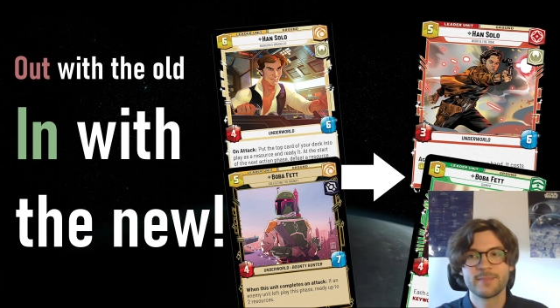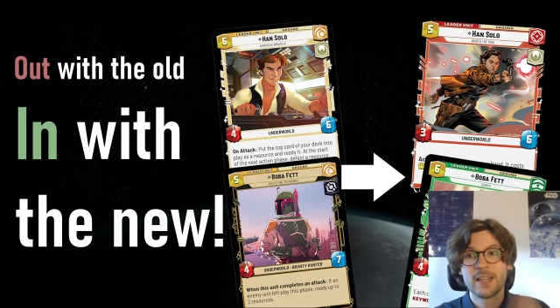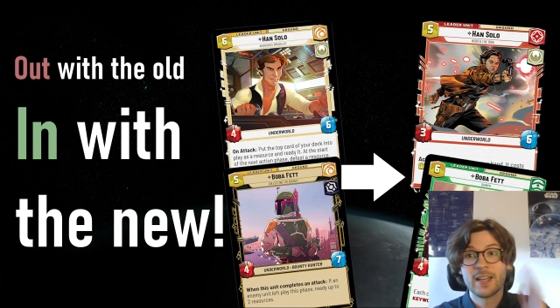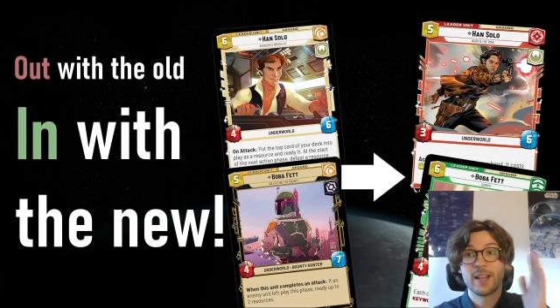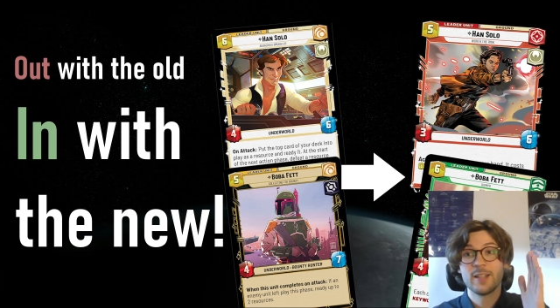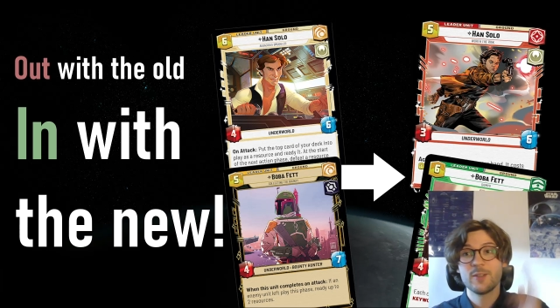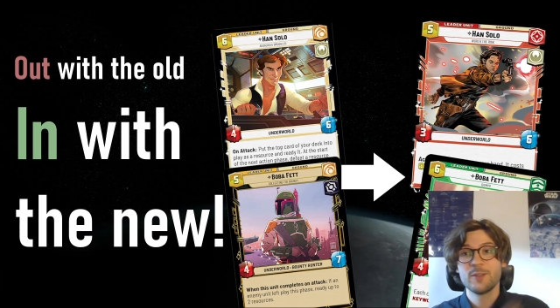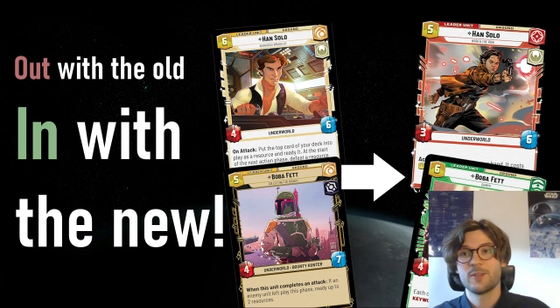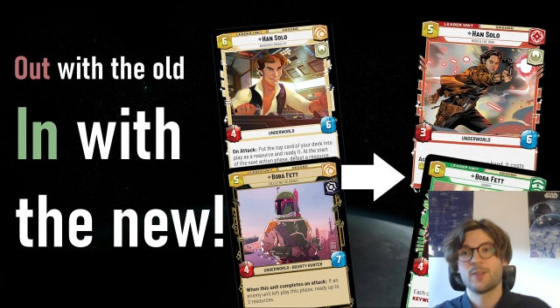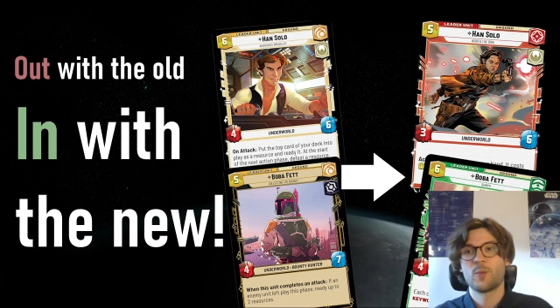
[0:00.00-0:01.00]

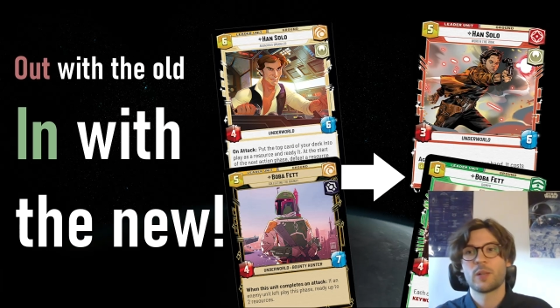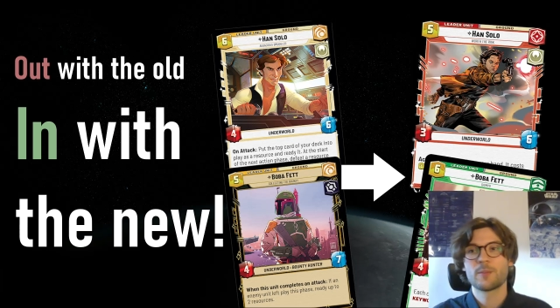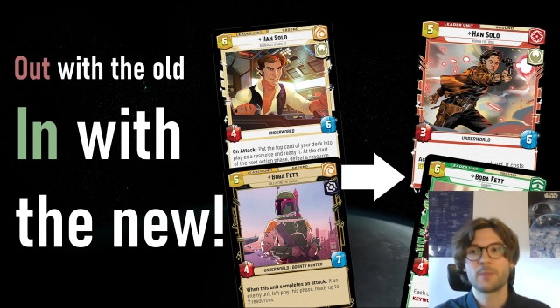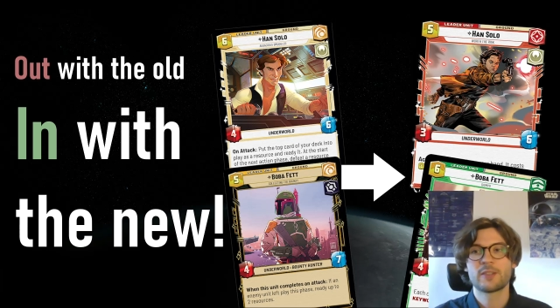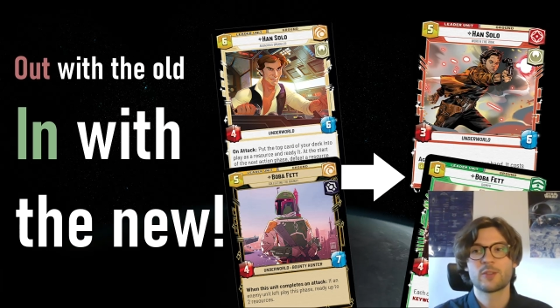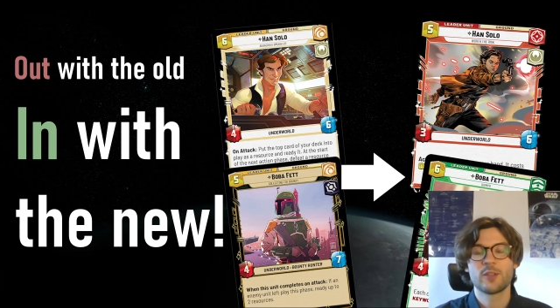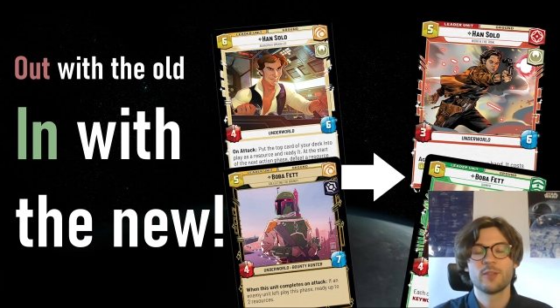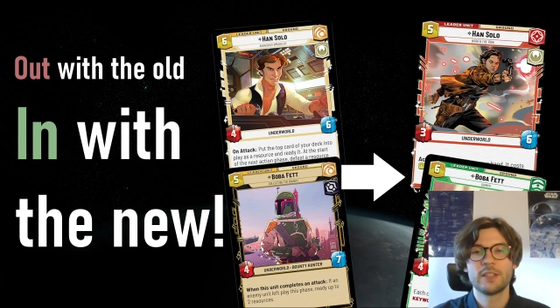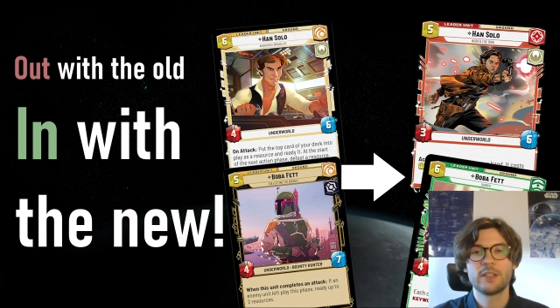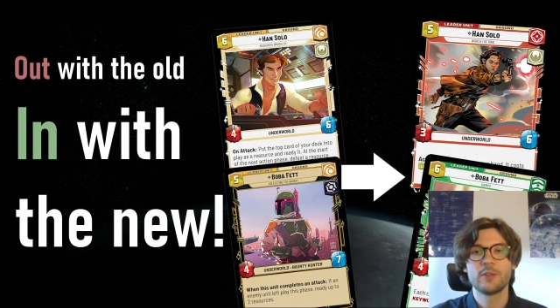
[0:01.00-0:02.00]
Hello, welcome back to another
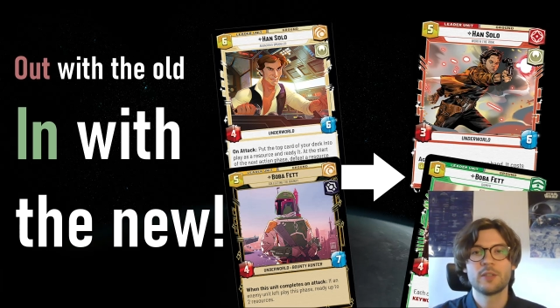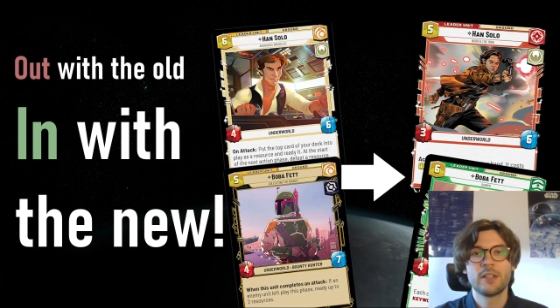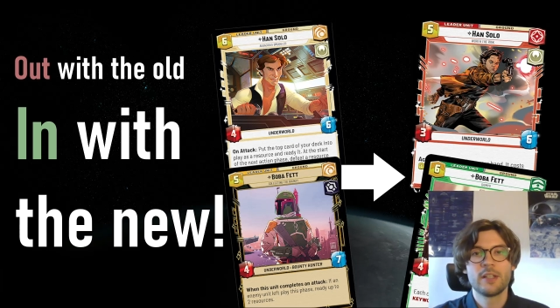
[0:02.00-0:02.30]
video.